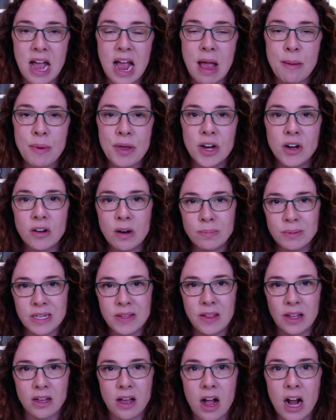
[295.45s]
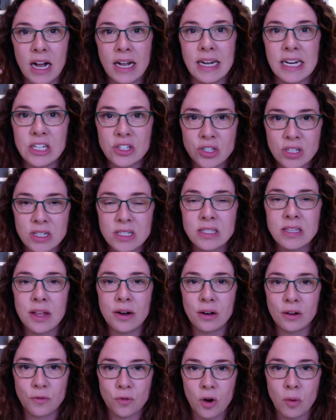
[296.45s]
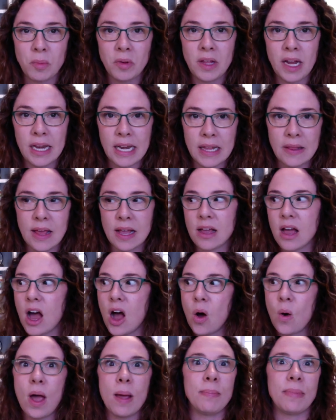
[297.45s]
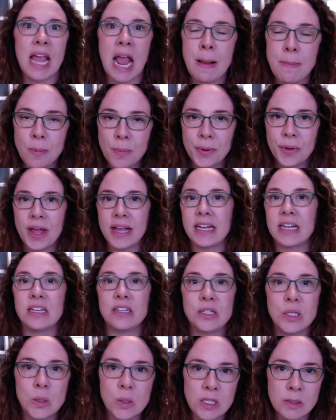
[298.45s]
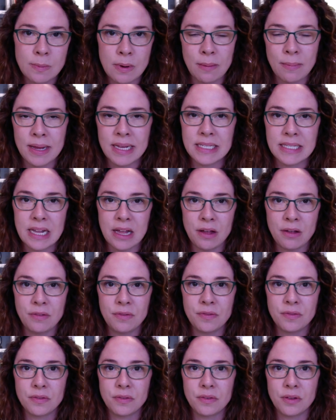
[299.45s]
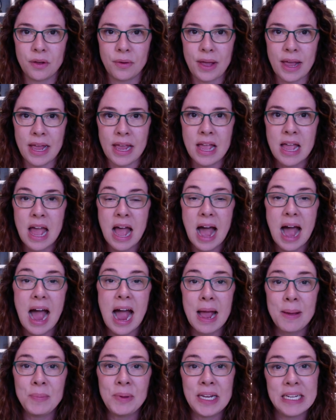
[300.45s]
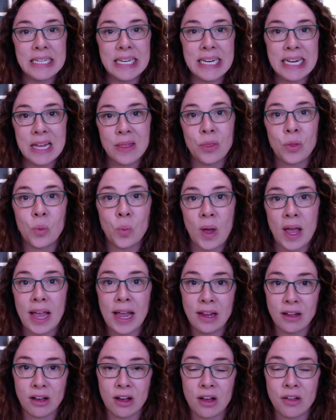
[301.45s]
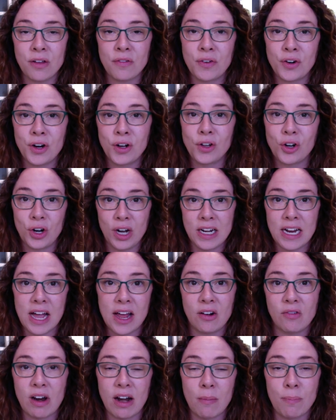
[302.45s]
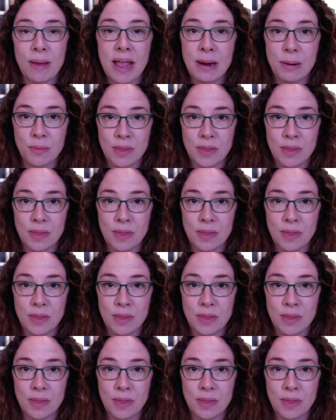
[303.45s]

I'm interrupting the cognitions that are formulating, like, oh, I'm capable, I can do this by myself. Okay. I'm getting in the way, y'all, of her learning how to ride a bike